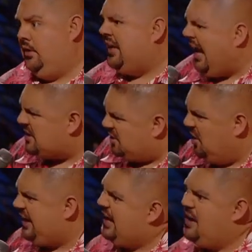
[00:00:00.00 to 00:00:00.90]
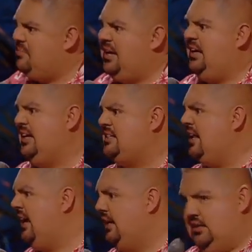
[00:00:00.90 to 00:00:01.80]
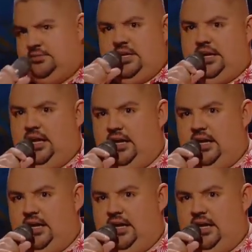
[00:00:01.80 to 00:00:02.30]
The guy's looking at me and he's like, I'm